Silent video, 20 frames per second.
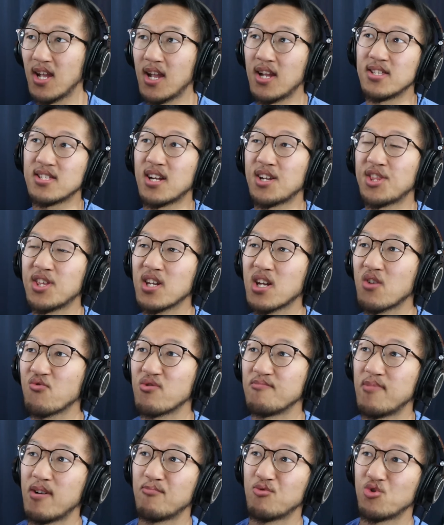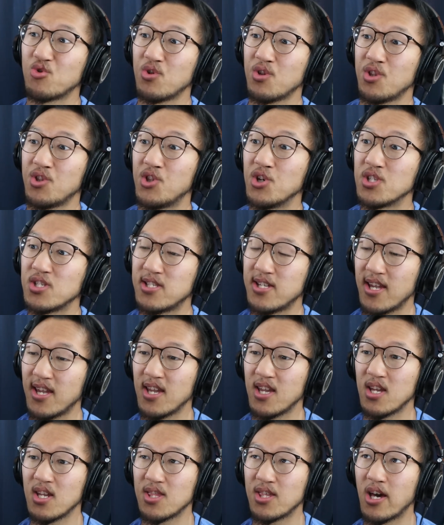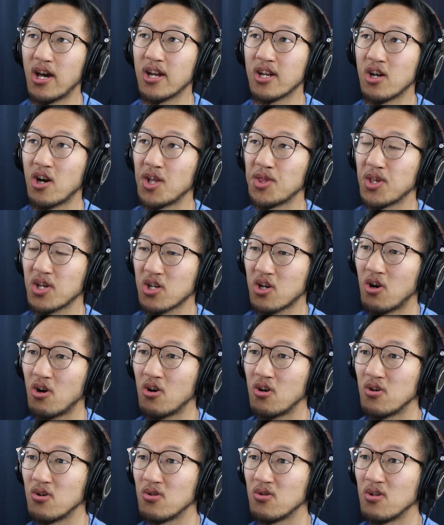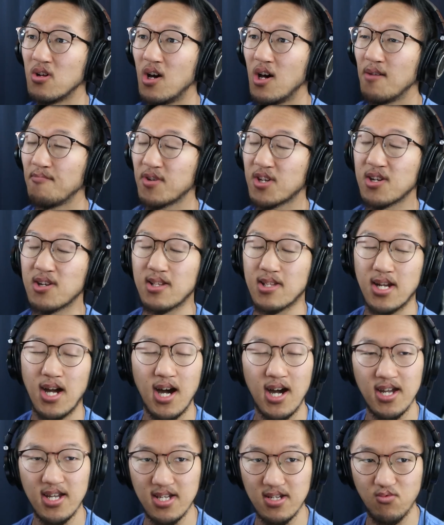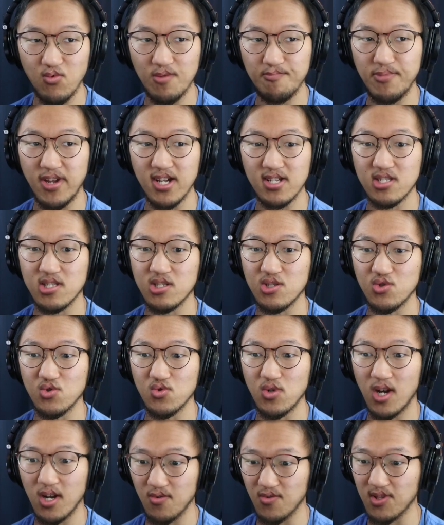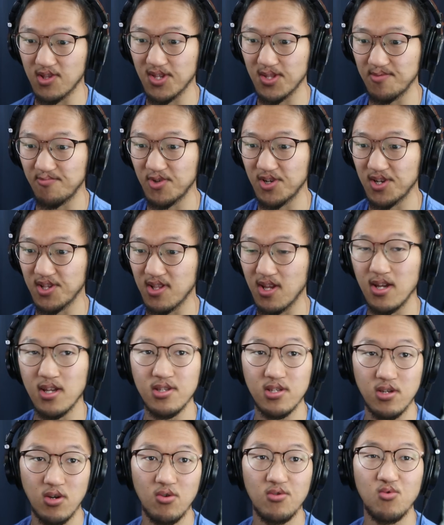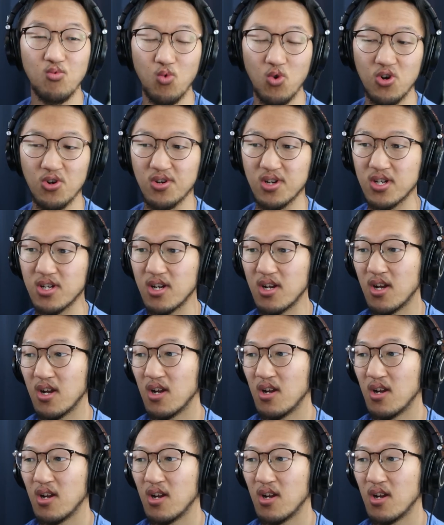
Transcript: And I think I remember the day that I got the call, because I went back to Iowa City because I had to go to work.